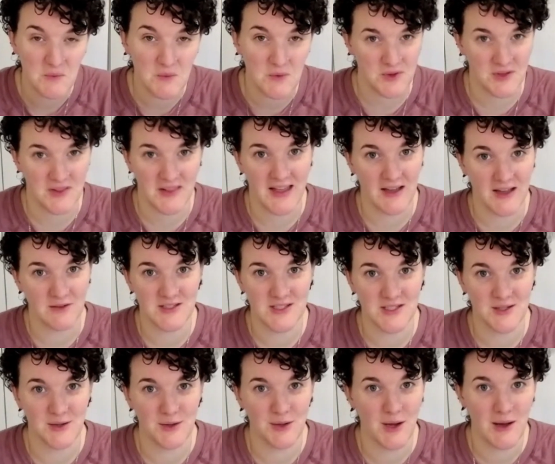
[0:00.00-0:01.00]
We're allowed
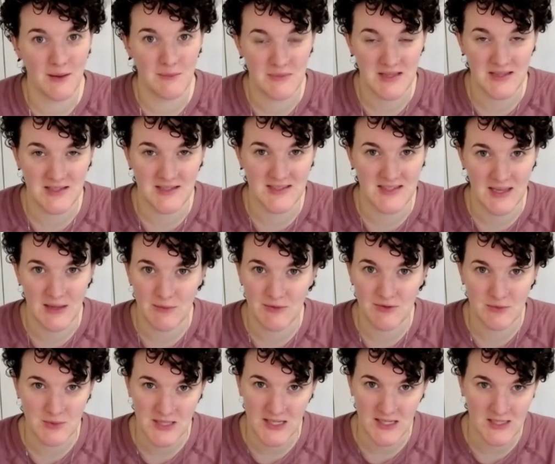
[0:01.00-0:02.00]
to not be the same
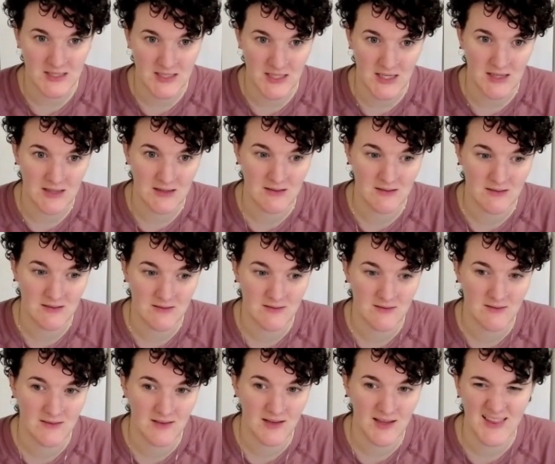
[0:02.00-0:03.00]
from day to day.
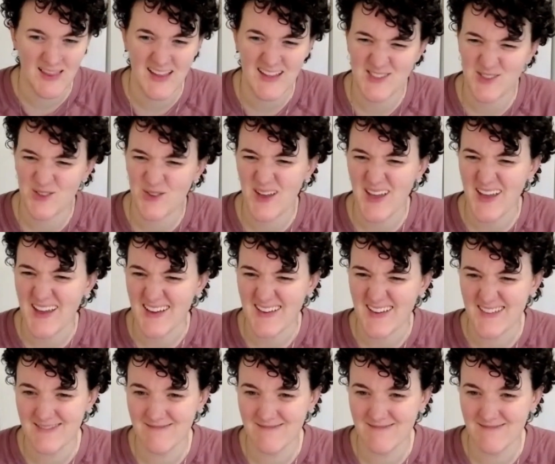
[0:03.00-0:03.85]
And that's okay.